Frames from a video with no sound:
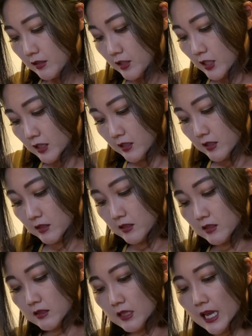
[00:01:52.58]
just
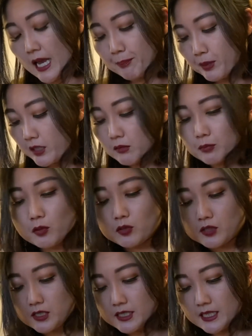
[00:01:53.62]
applicable
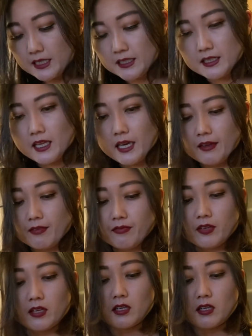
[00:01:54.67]
to daily life